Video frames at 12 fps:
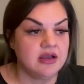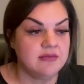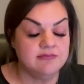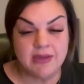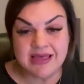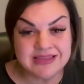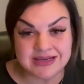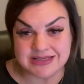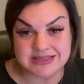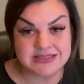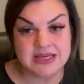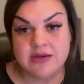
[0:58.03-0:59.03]

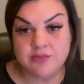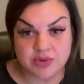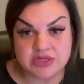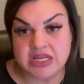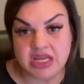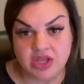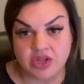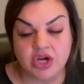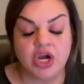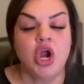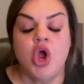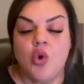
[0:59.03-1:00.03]
Methodists in
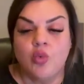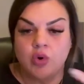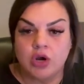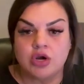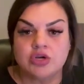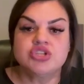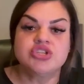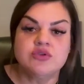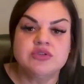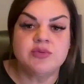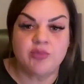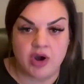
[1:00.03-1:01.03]
particular were
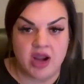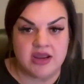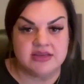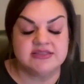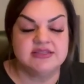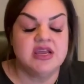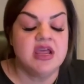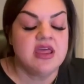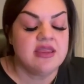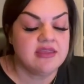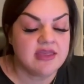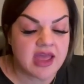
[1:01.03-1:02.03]
so surprised
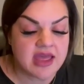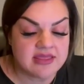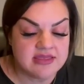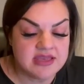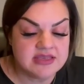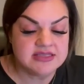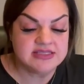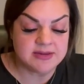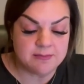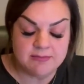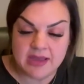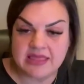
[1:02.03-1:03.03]
that
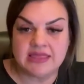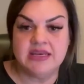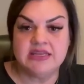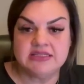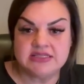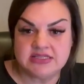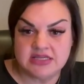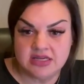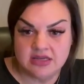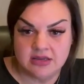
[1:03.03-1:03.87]
these Methodist